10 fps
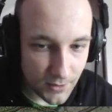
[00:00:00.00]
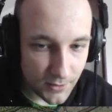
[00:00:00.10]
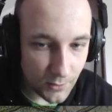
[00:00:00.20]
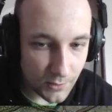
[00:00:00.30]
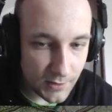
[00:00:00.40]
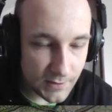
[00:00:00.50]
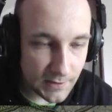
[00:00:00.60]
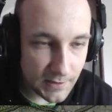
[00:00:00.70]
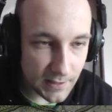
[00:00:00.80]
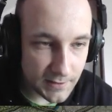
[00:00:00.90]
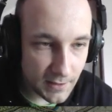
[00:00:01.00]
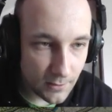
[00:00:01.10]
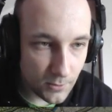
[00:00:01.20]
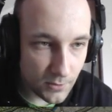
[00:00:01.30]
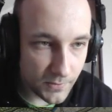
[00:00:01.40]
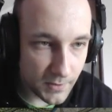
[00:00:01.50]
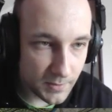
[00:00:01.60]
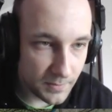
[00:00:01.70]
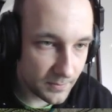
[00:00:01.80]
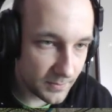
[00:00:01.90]
So, is industrial worth
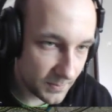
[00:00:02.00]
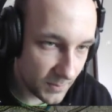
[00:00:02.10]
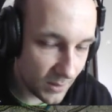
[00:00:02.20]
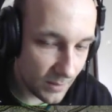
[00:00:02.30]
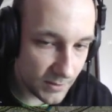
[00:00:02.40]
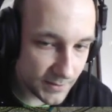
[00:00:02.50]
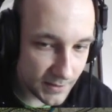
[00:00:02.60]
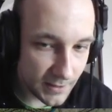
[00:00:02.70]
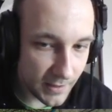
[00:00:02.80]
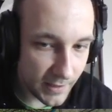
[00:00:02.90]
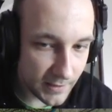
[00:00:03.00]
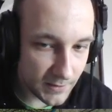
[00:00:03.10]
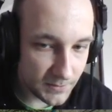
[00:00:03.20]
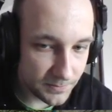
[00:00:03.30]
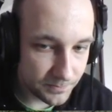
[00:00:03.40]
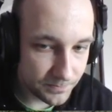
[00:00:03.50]
it? Probably still yes.